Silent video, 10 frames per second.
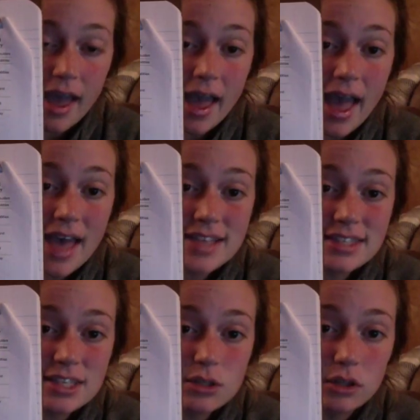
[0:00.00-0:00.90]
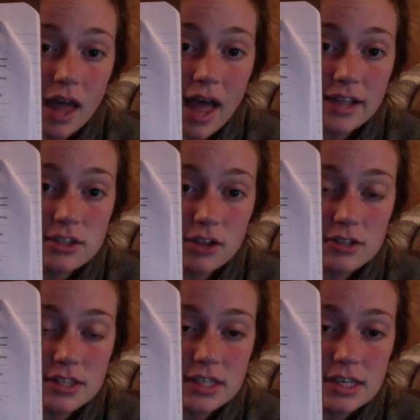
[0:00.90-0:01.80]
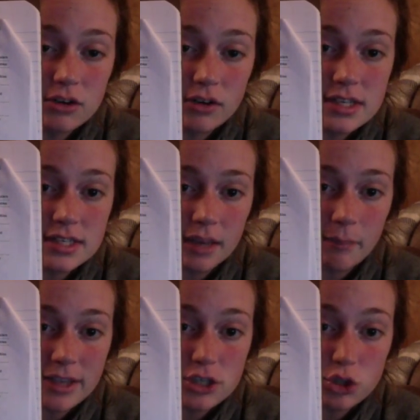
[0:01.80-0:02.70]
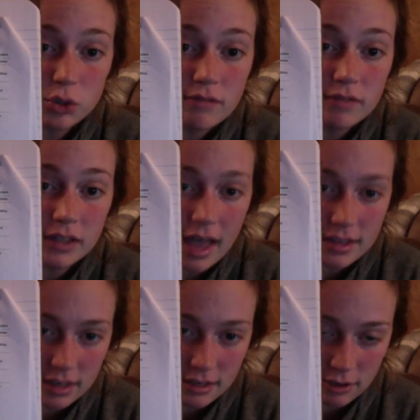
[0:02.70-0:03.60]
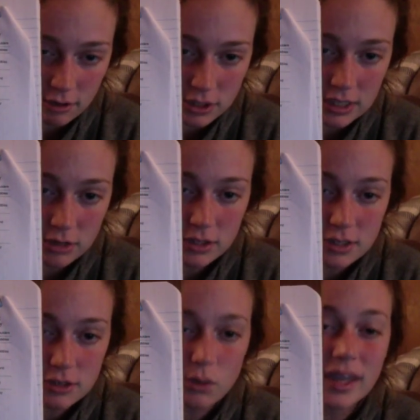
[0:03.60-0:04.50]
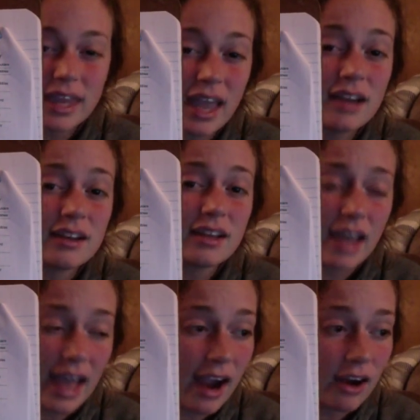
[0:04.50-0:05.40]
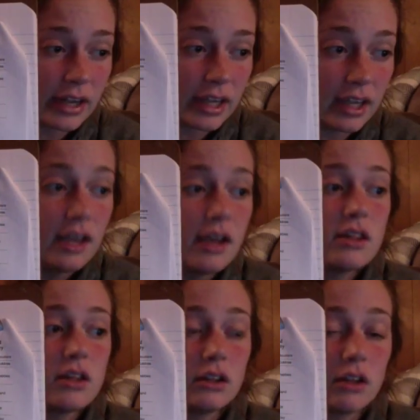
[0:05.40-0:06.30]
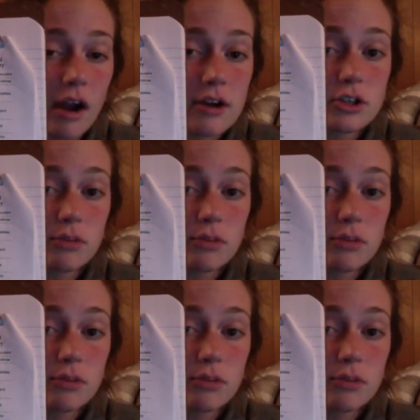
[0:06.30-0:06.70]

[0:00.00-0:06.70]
As this line starts decreasing, my stream velocity starts decreasing, so it can't carry the larger